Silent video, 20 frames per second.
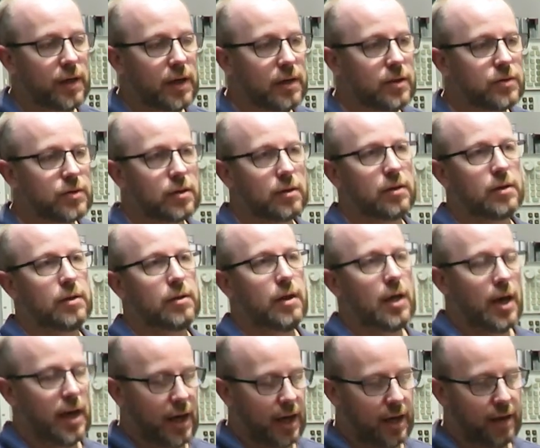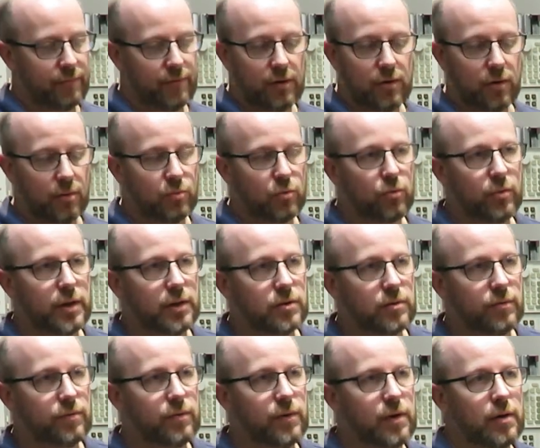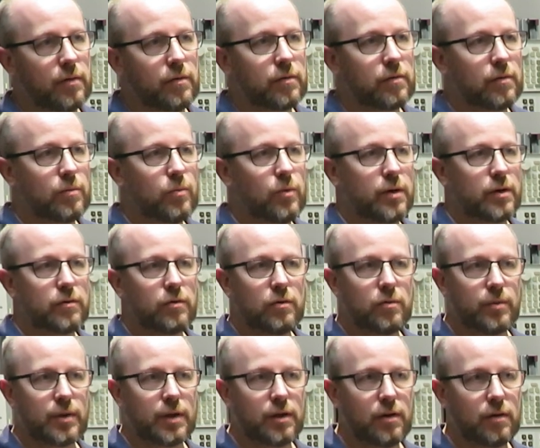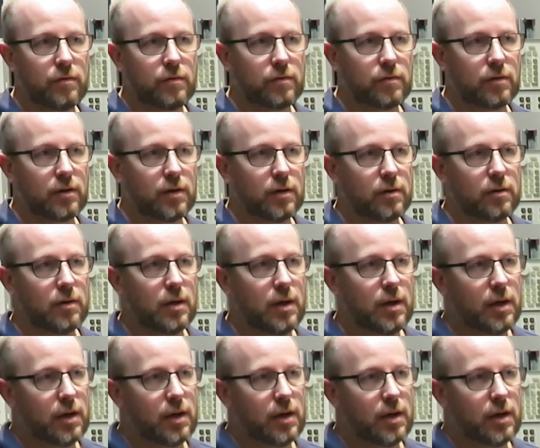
he's going to have a lot more interference than what he's normally used to.